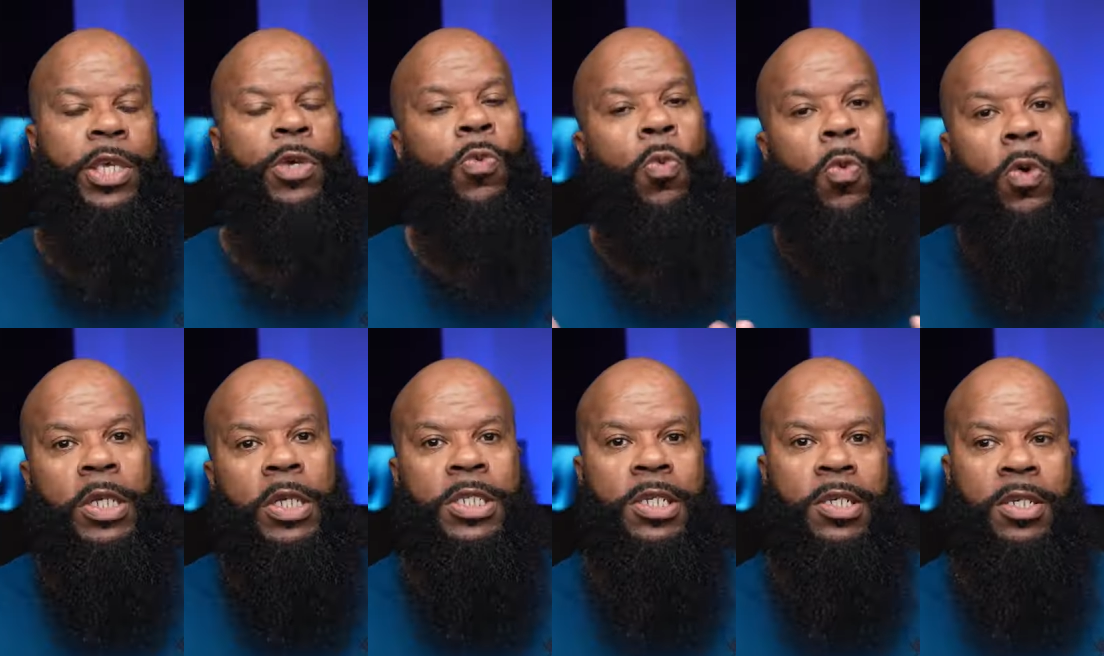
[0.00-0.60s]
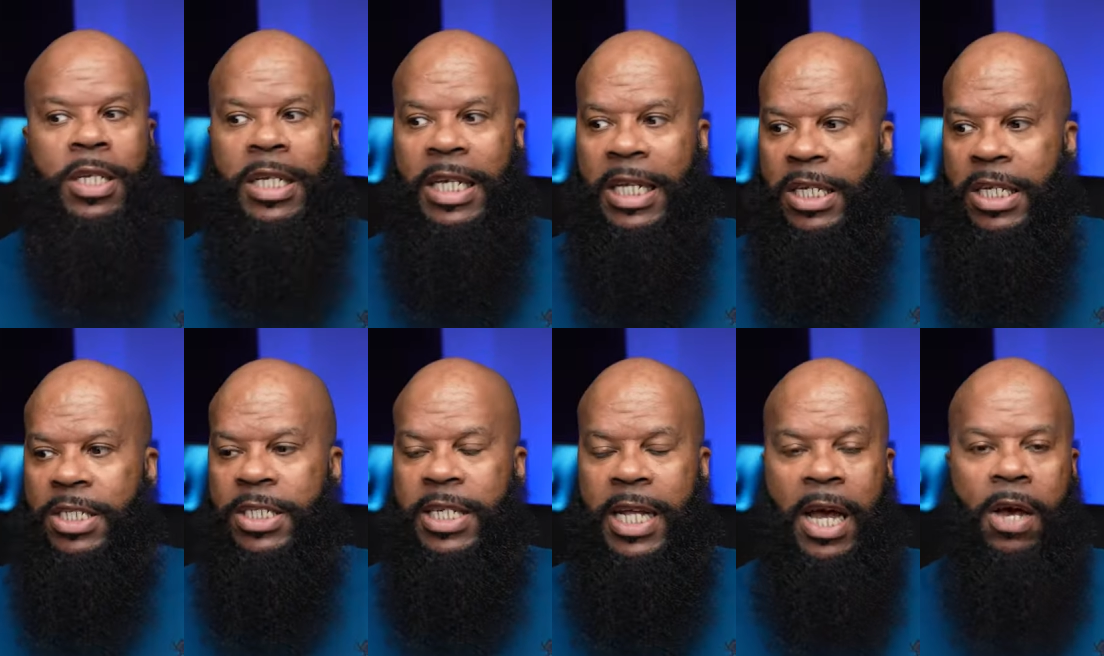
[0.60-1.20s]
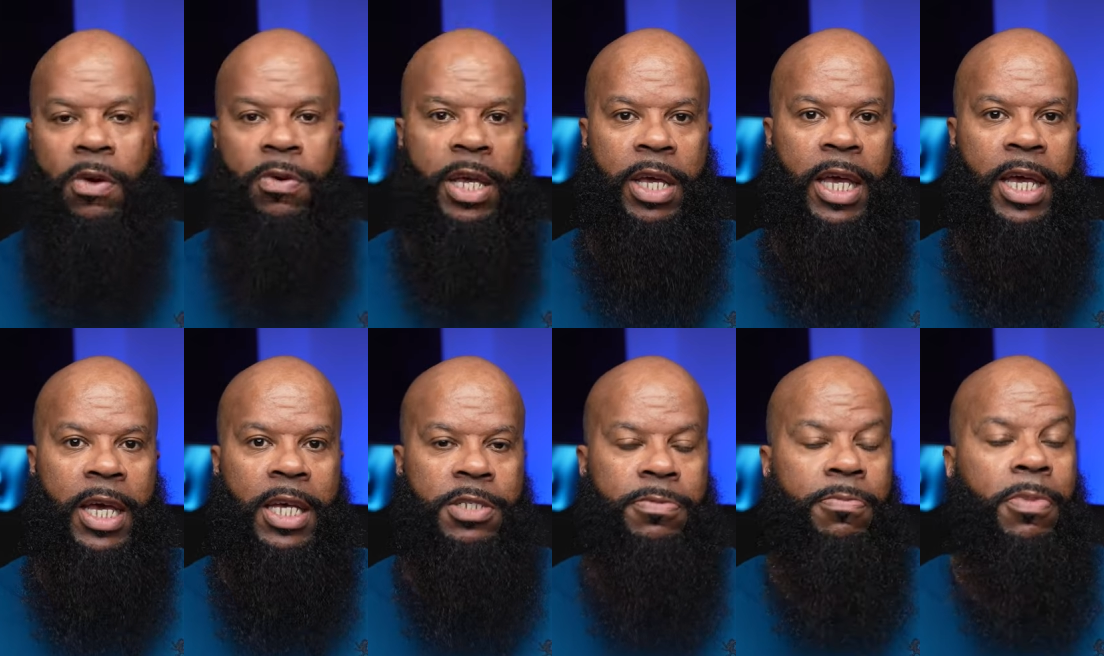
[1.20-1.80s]
You want to niche down
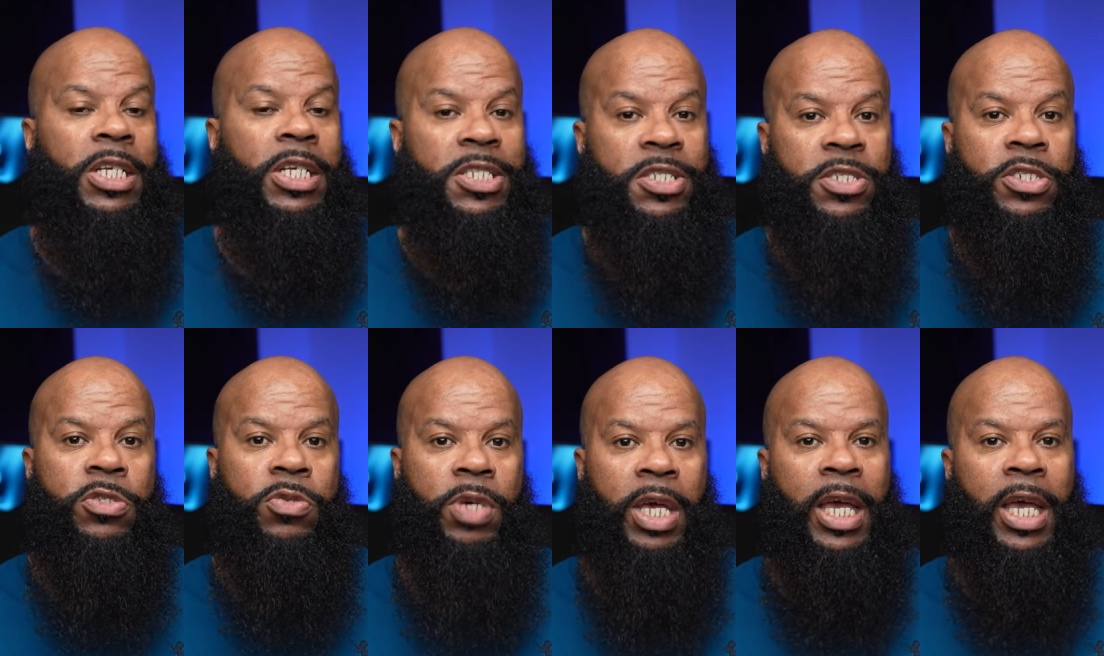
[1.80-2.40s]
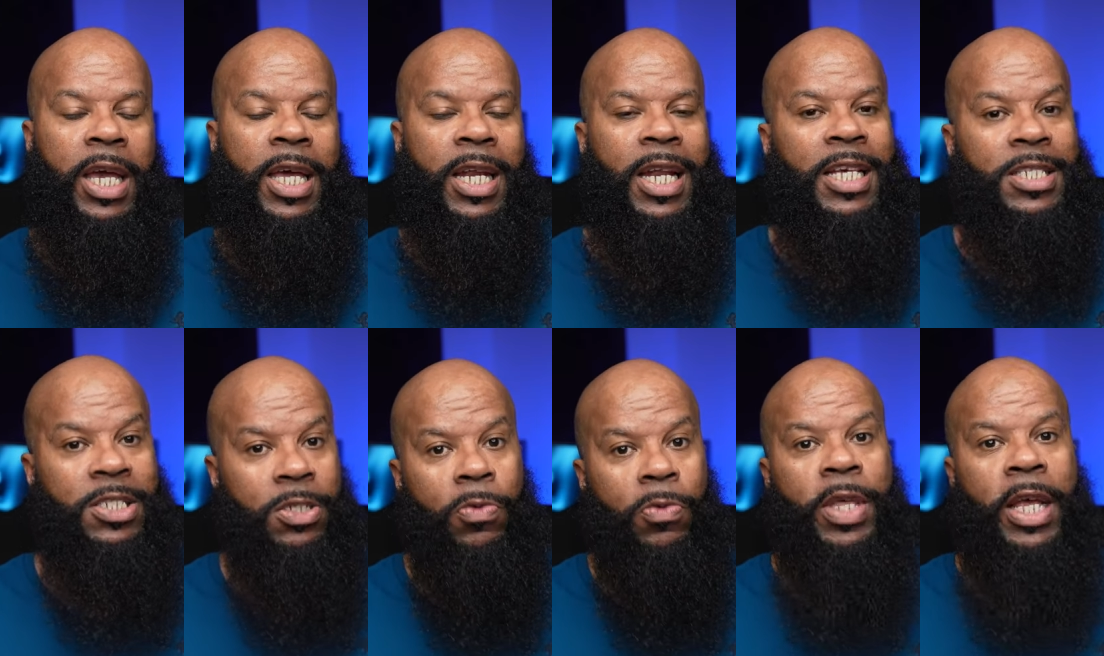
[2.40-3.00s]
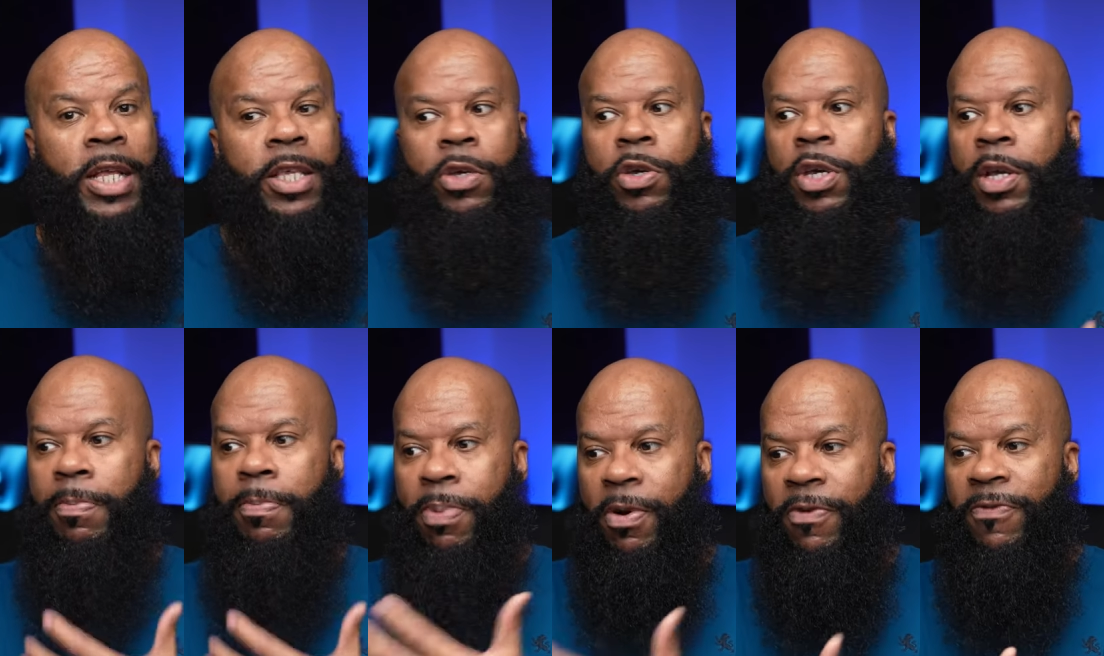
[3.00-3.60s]
as much as you can so that you
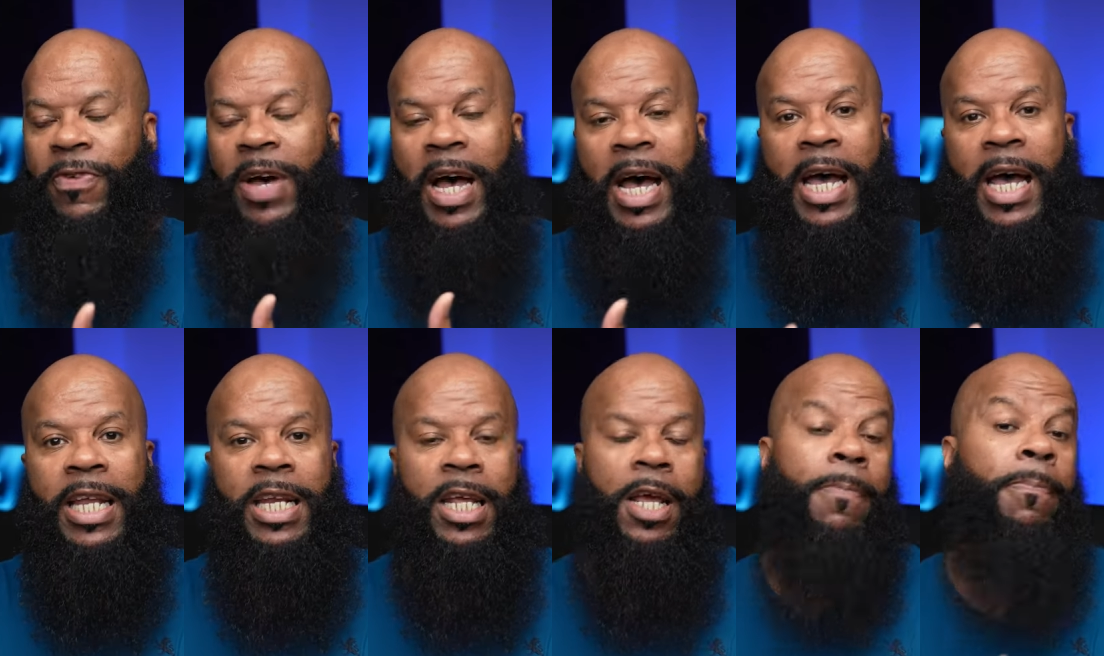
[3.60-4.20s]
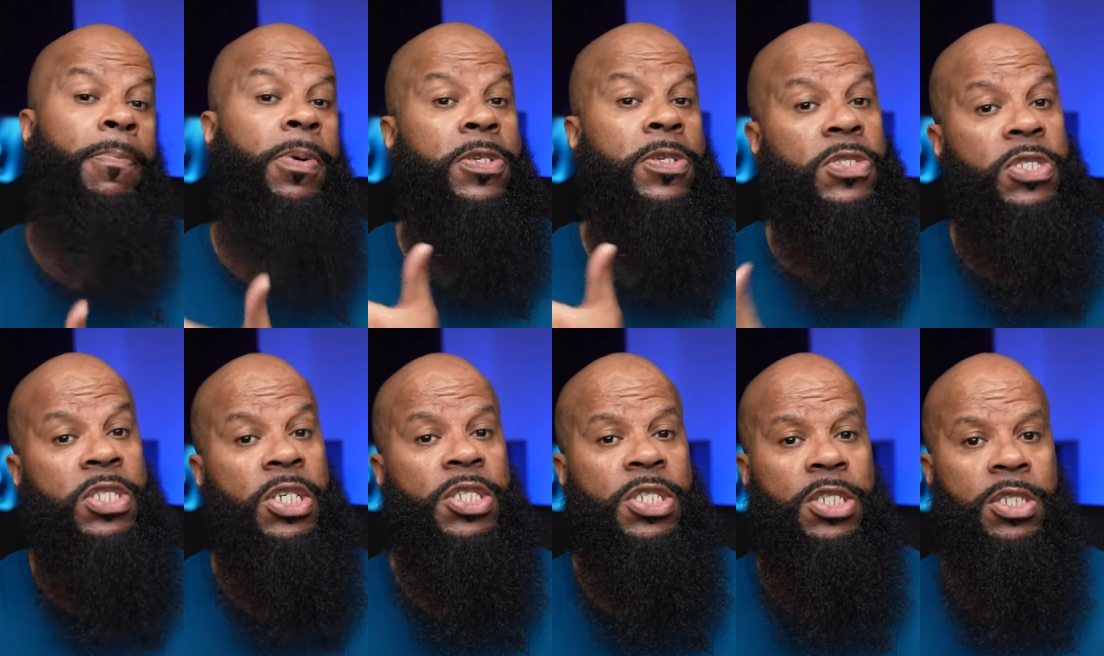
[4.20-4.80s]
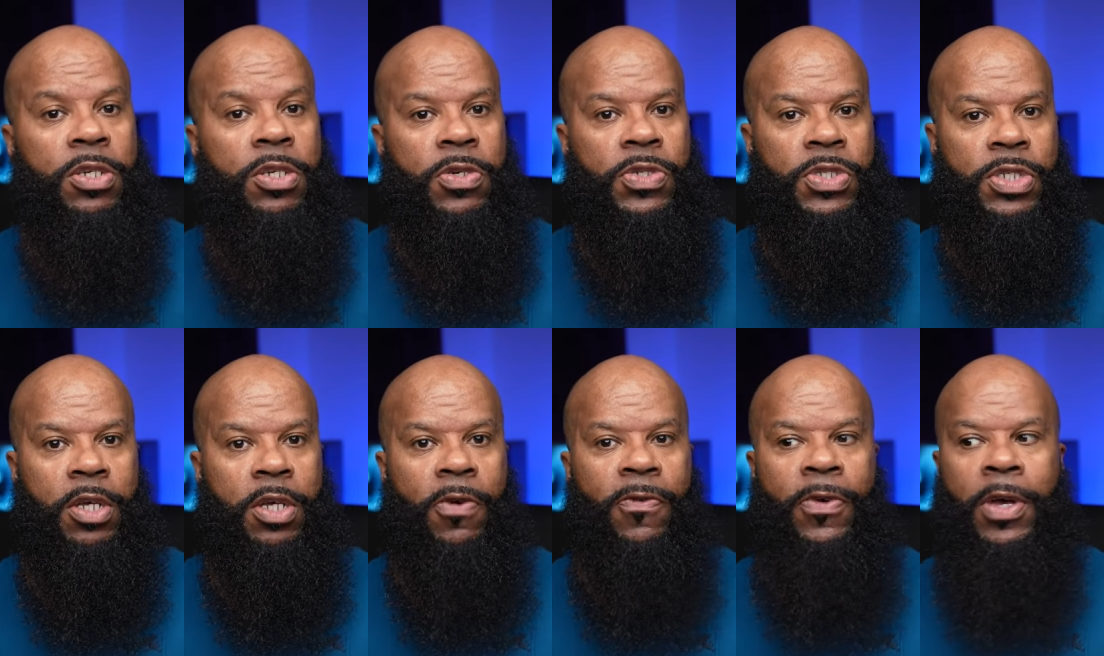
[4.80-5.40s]
can provide and position
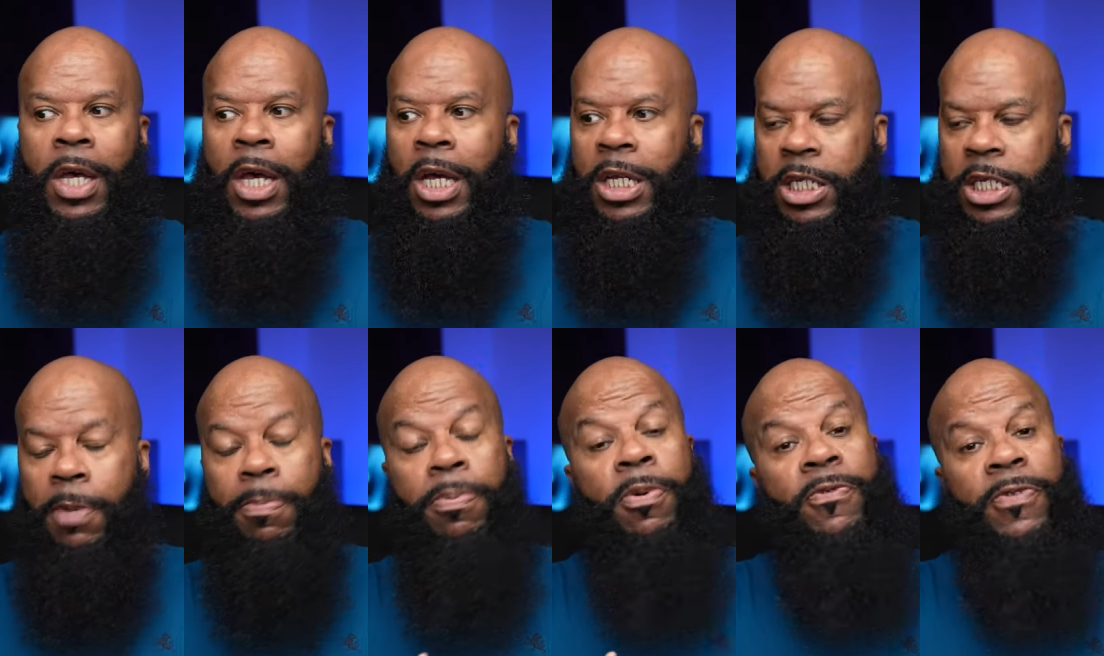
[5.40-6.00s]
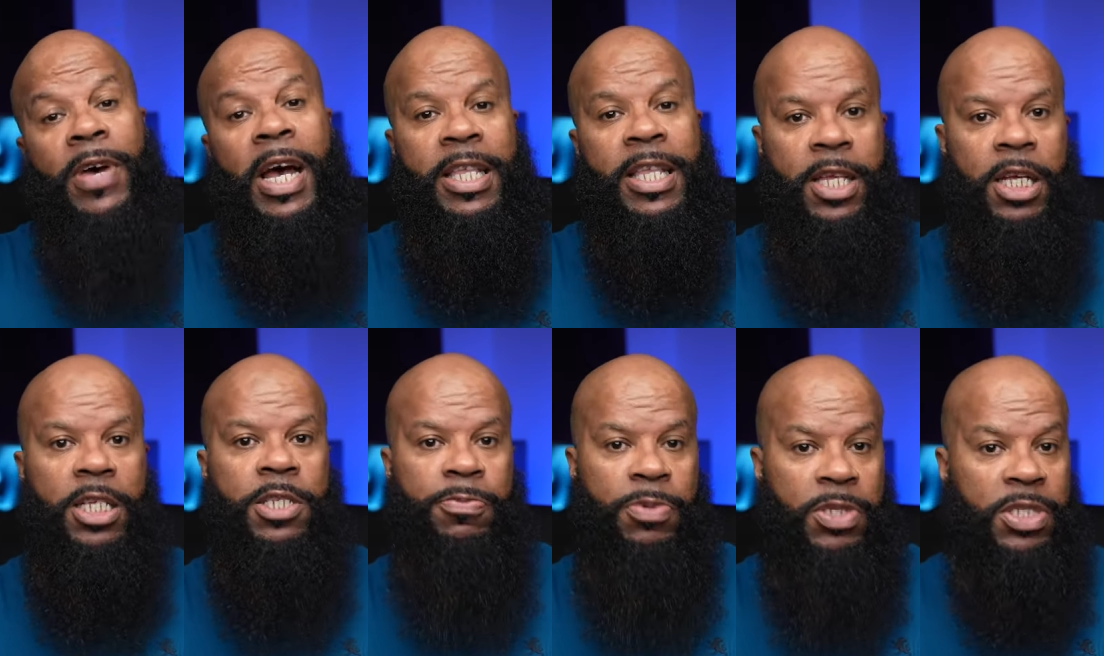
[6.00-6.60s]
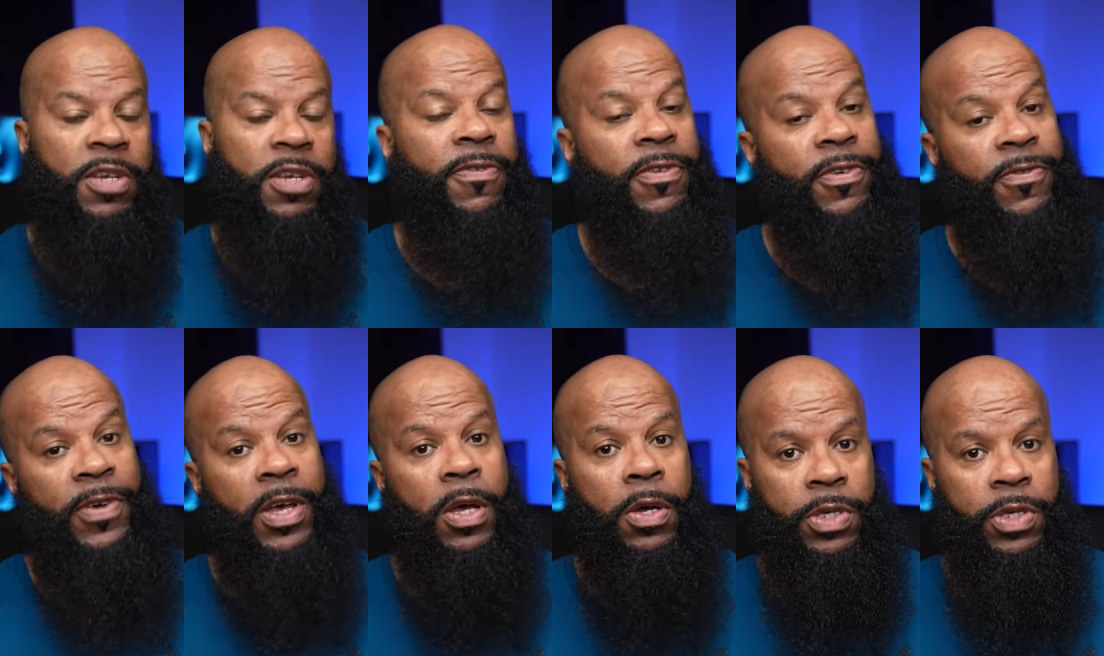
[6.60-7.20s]
yourself to provide that specific
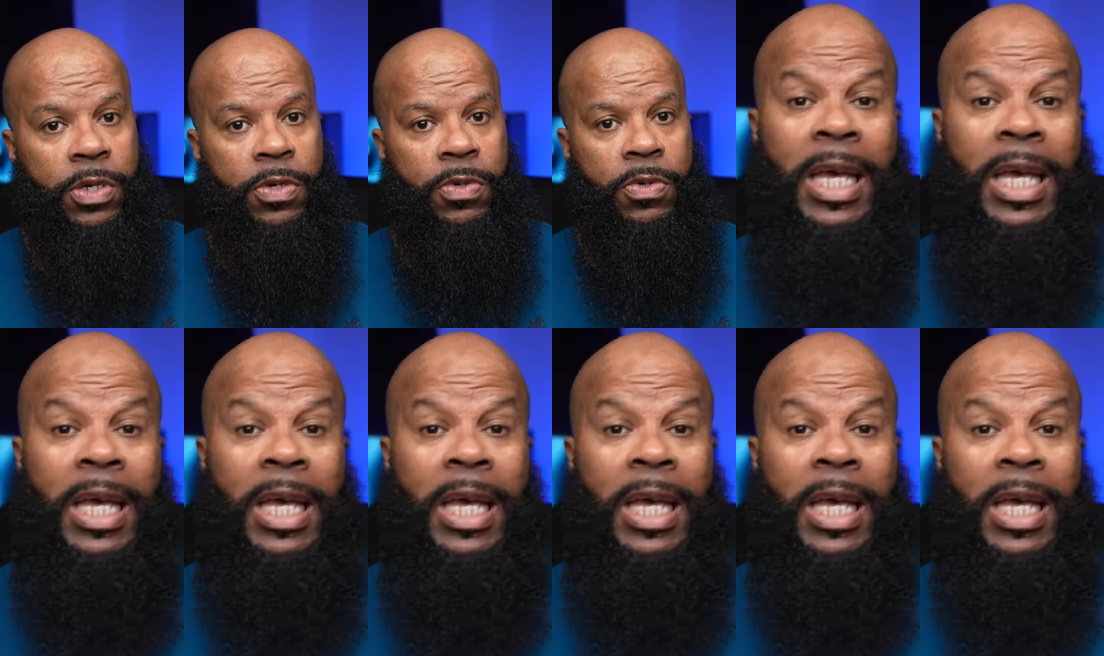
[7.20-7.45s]
value.